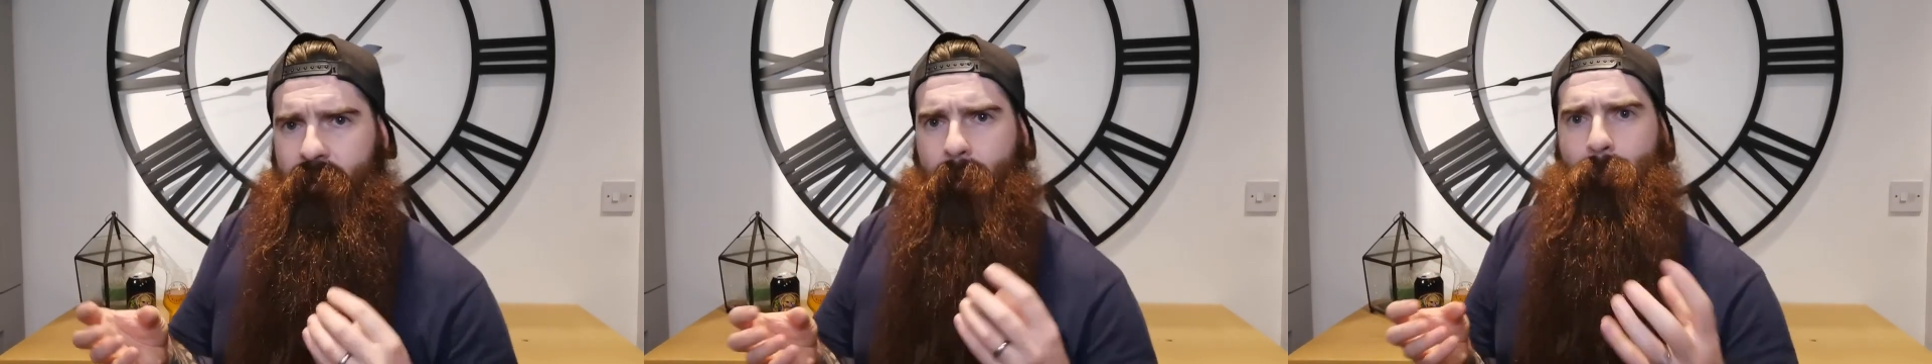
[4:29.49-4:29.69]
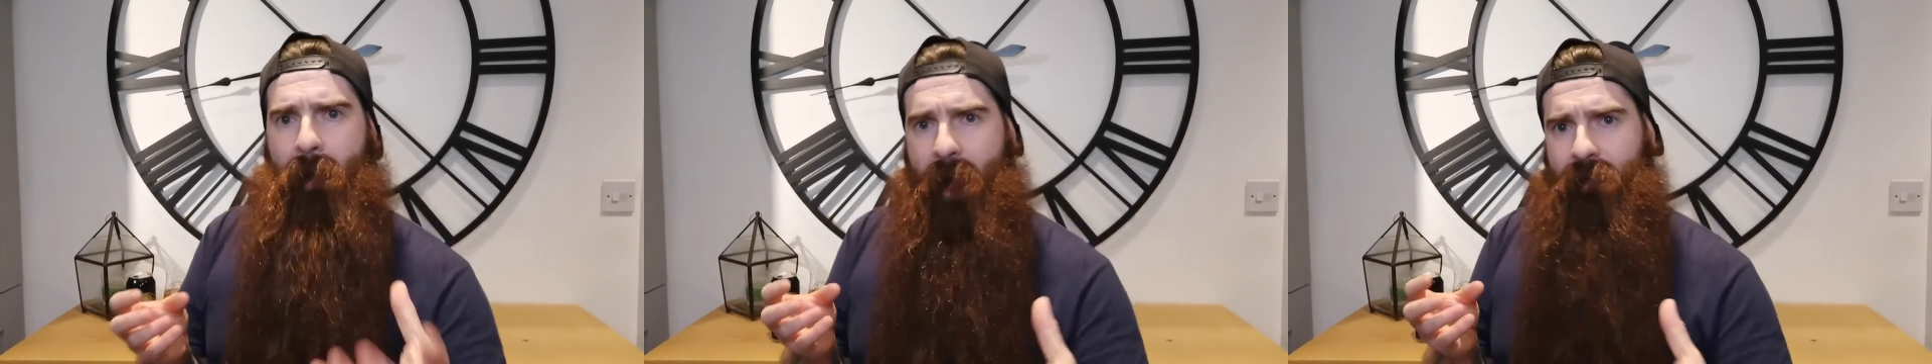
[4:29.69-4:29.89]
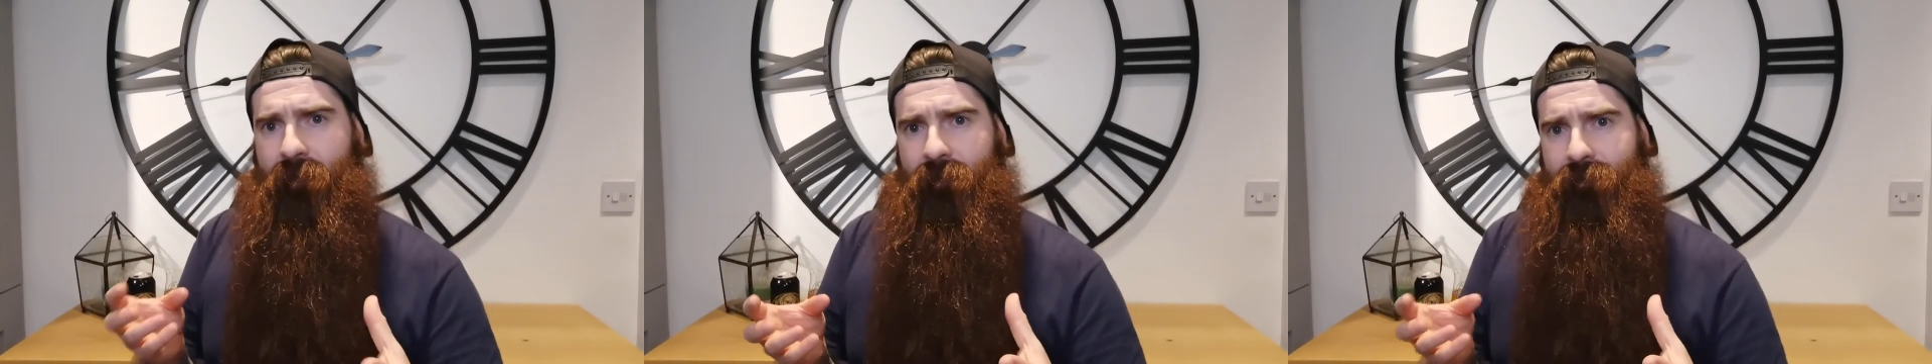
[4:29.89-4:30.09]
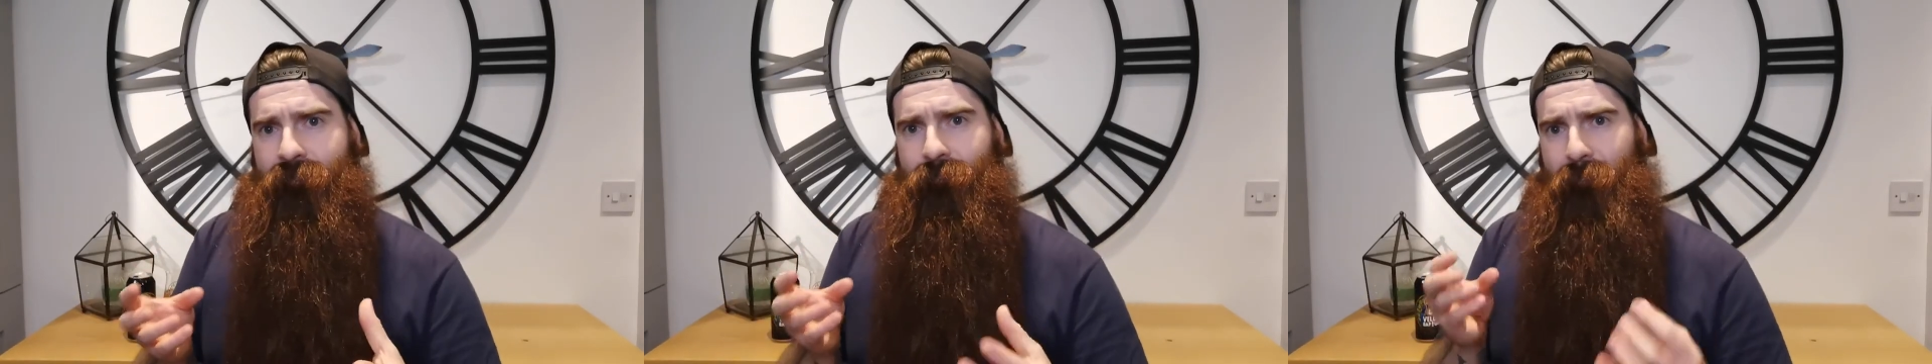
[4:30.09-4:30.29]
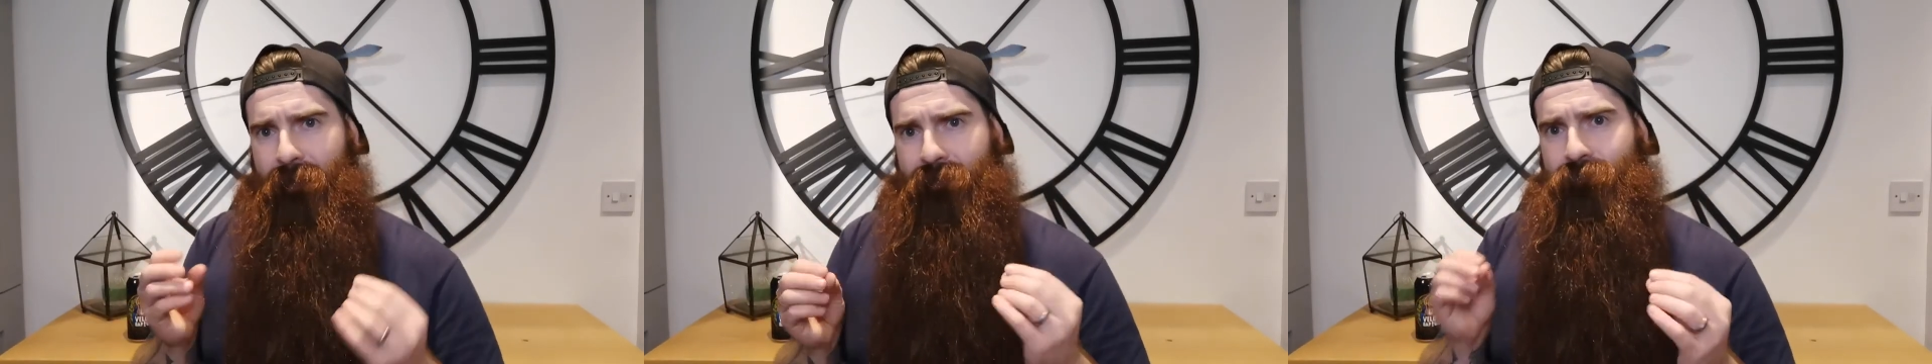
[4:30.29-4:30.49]
like
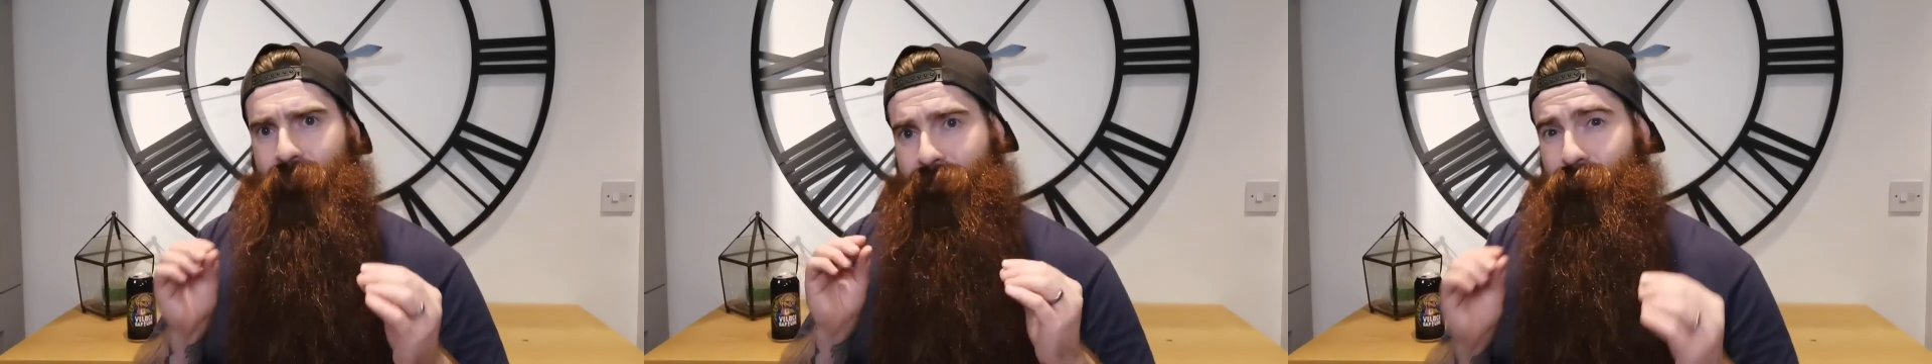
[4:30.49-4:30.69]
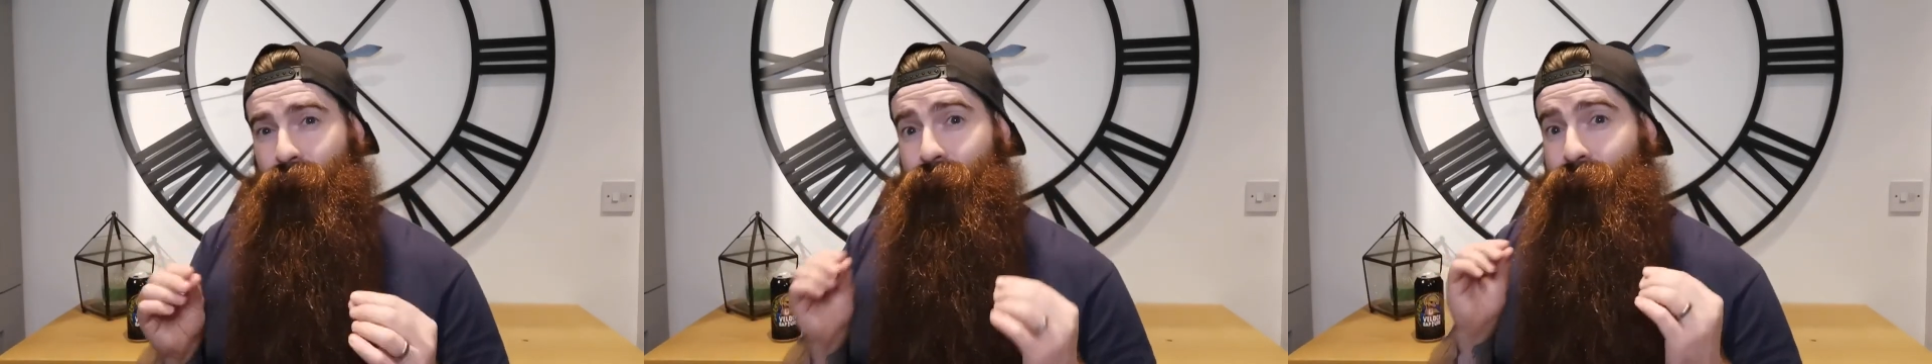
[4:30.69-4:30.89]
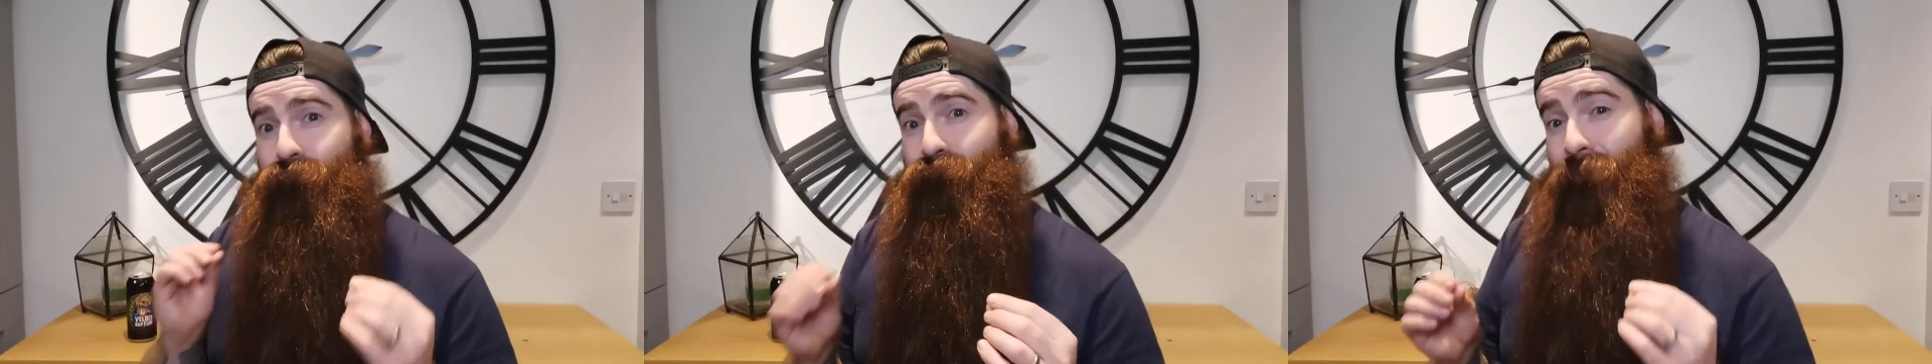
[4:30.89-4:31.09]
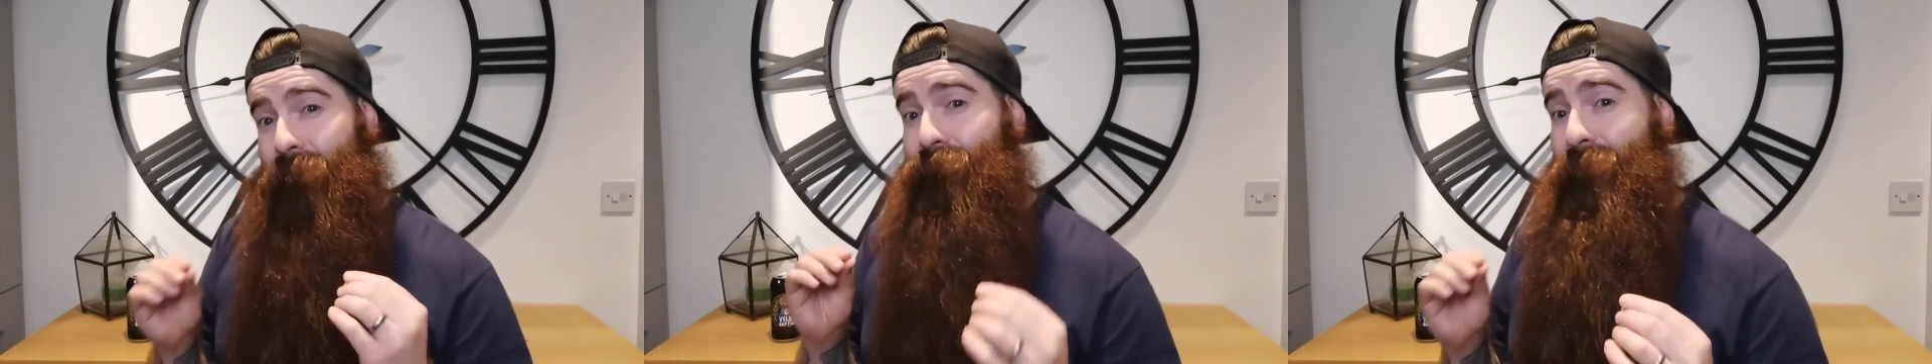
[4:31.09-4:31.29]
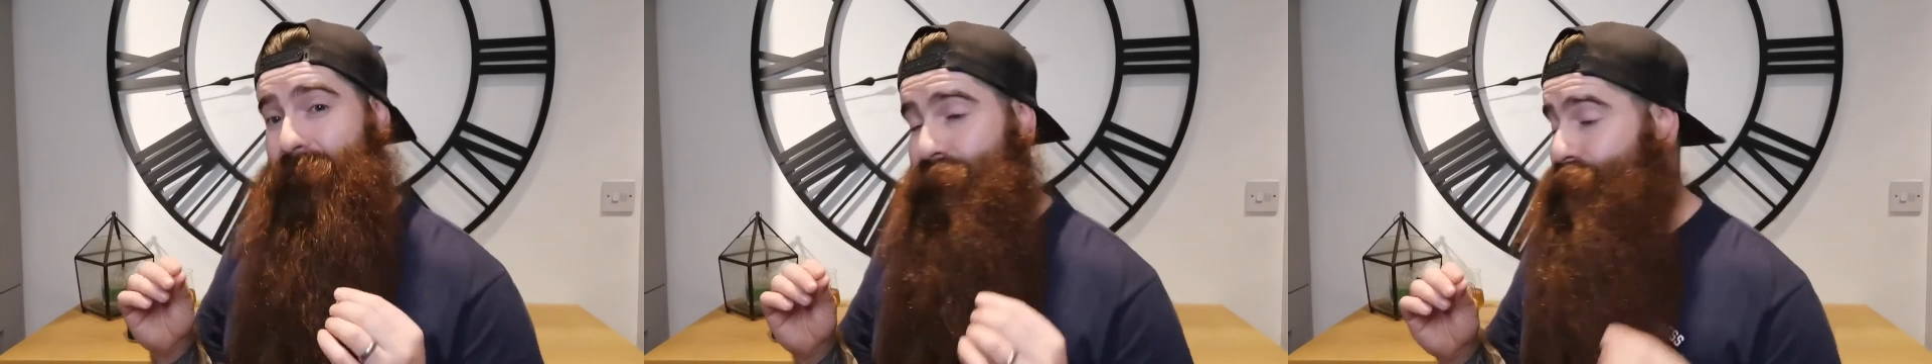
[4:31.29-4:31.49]
pininess, but it's just
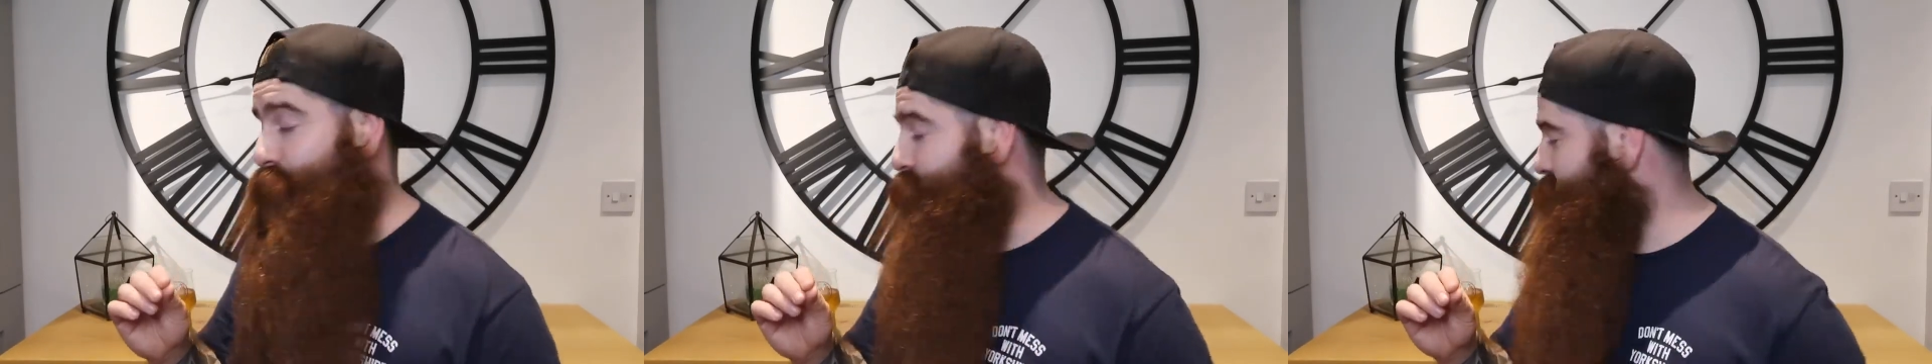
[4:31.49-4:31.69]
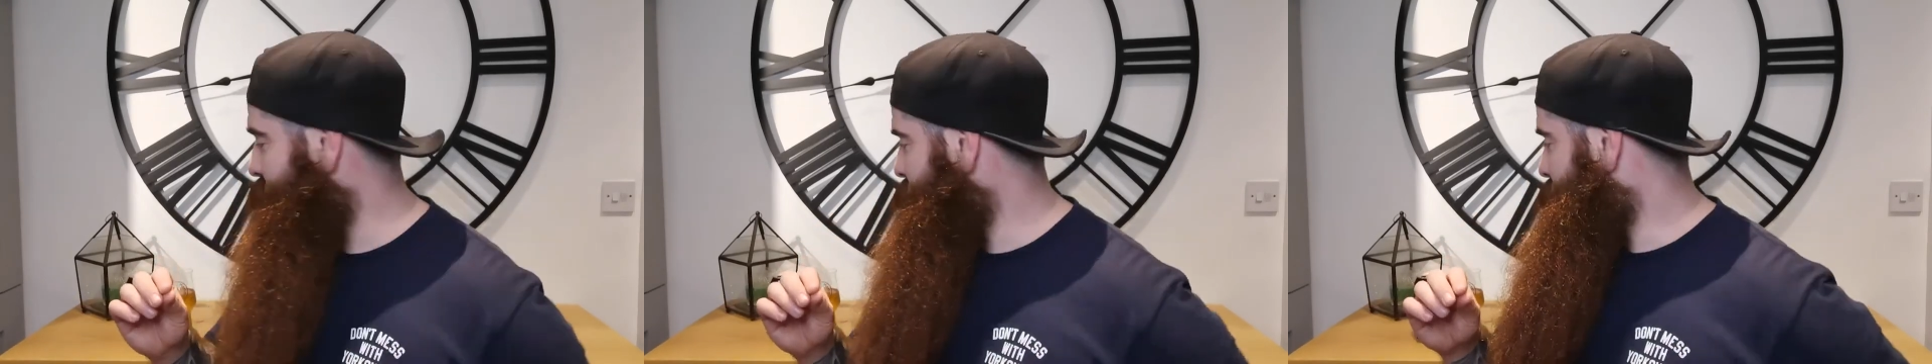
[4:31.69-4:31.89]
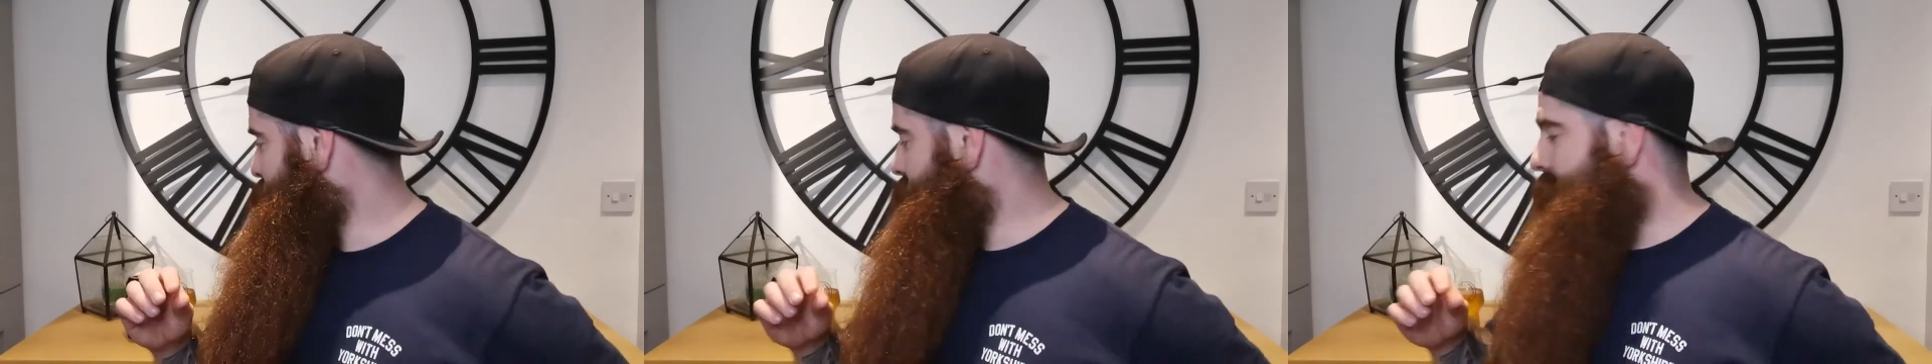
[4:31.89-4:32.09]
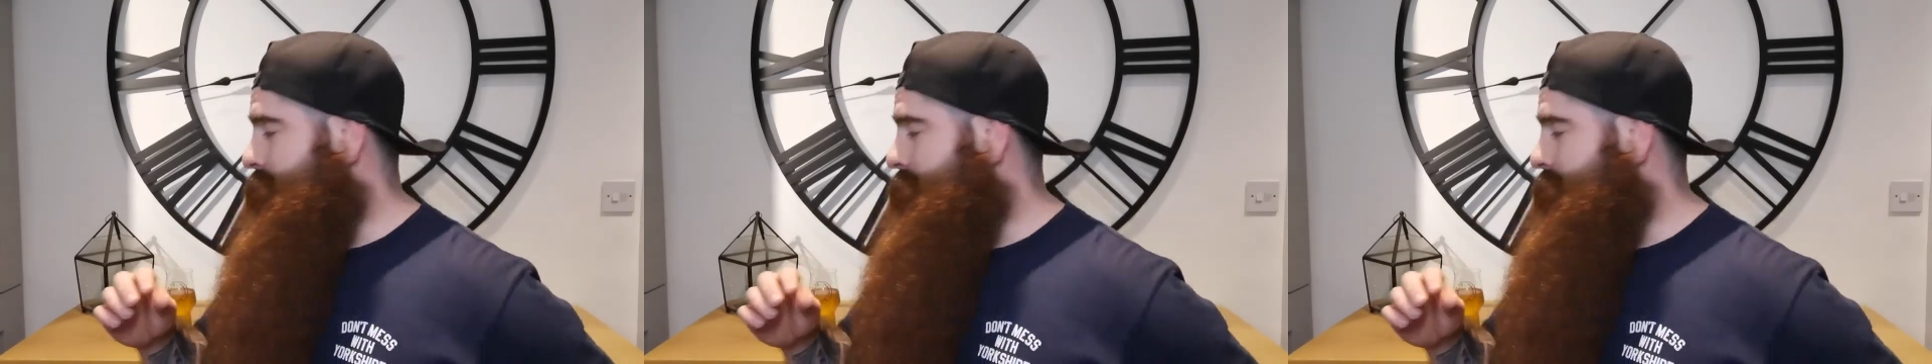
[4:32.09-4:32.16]
really, really subtle.